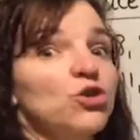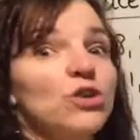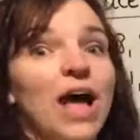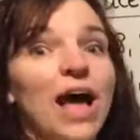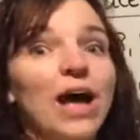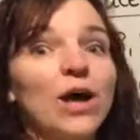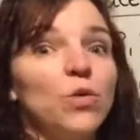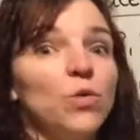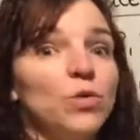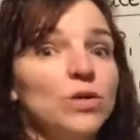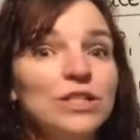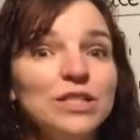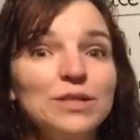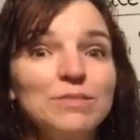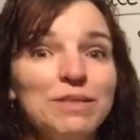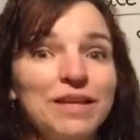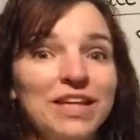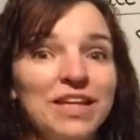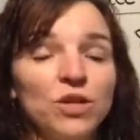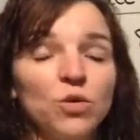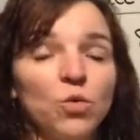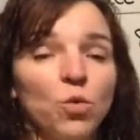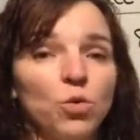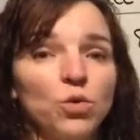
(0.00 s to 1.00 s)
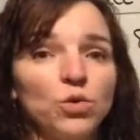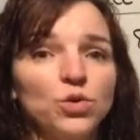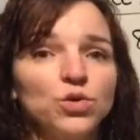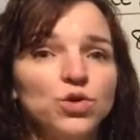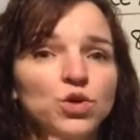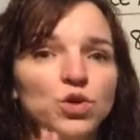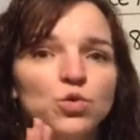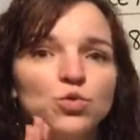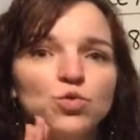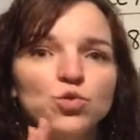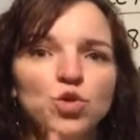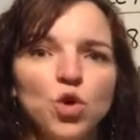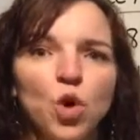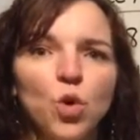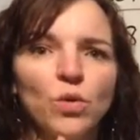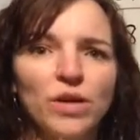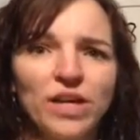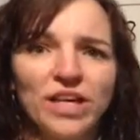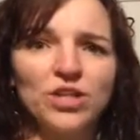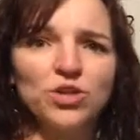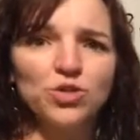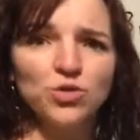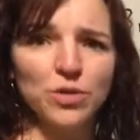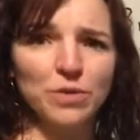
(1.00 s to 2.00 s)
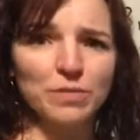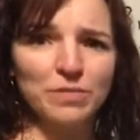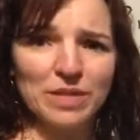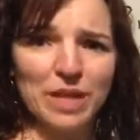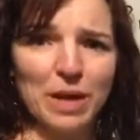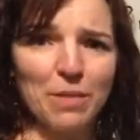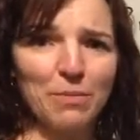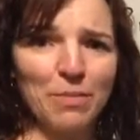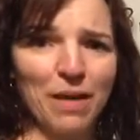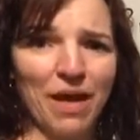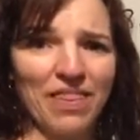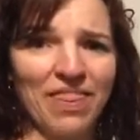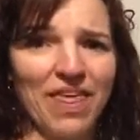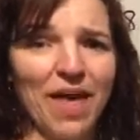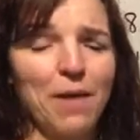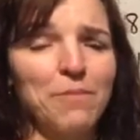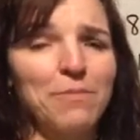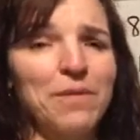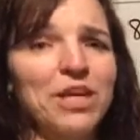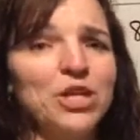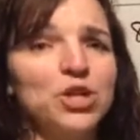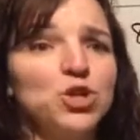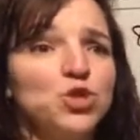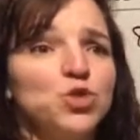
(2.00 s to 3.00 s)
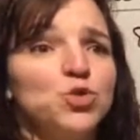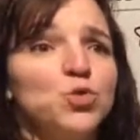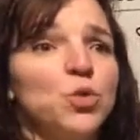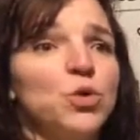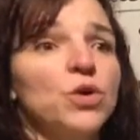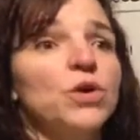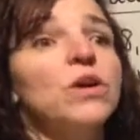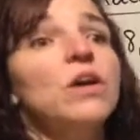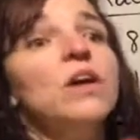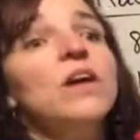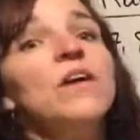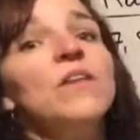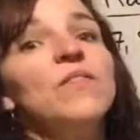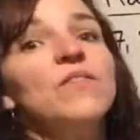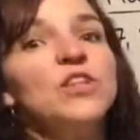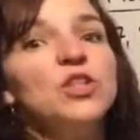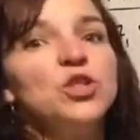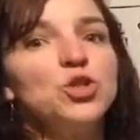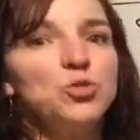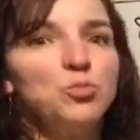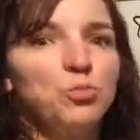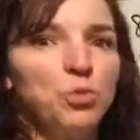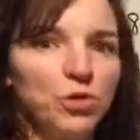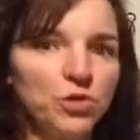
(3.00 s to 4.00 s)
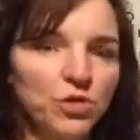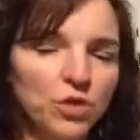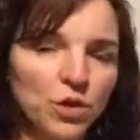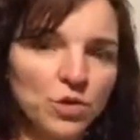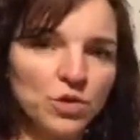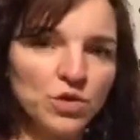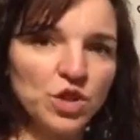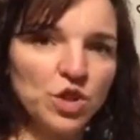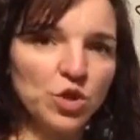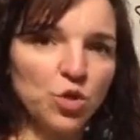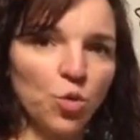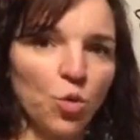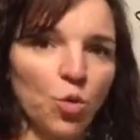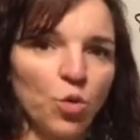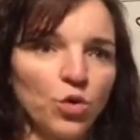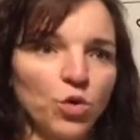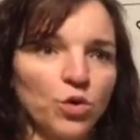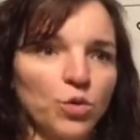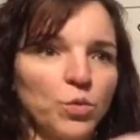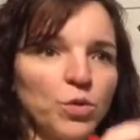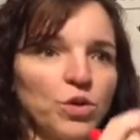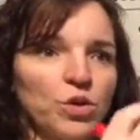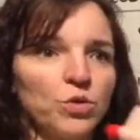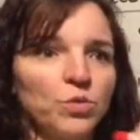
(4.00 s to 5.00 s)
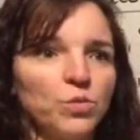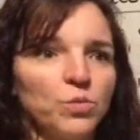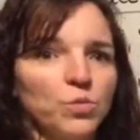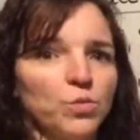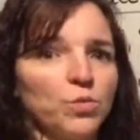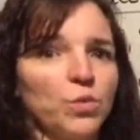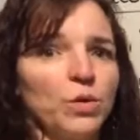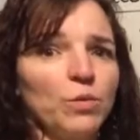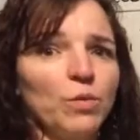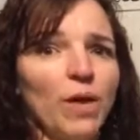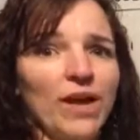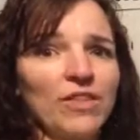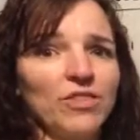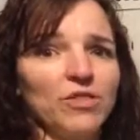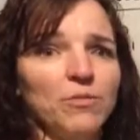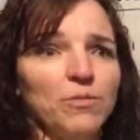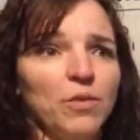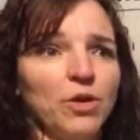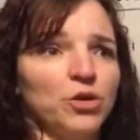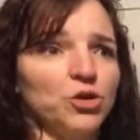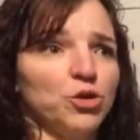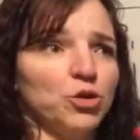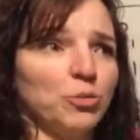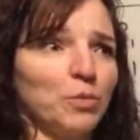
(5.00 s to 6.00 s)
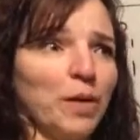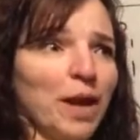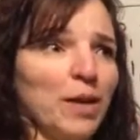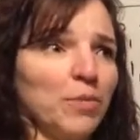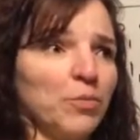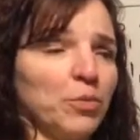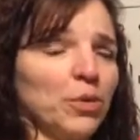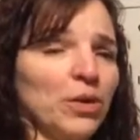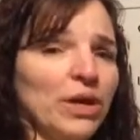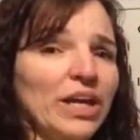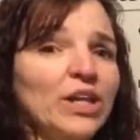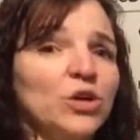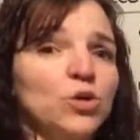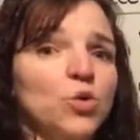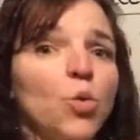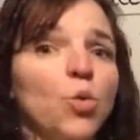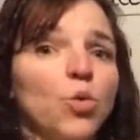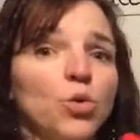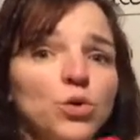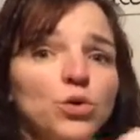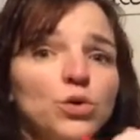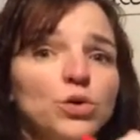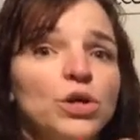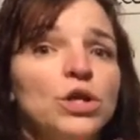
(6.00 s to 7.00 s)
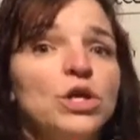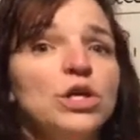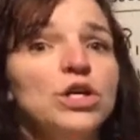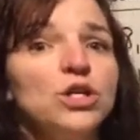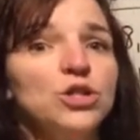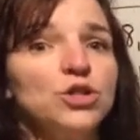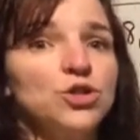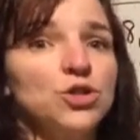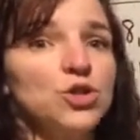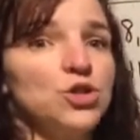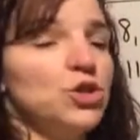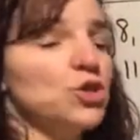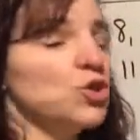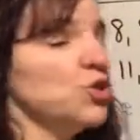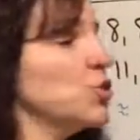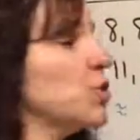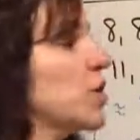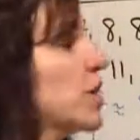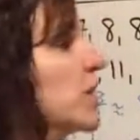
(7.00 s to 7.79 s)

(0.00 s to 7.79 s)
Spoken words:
not going to be in order, so don't get tripped up by that. Make sure that you put those in order when you rewrite them onto your paper in order, so that you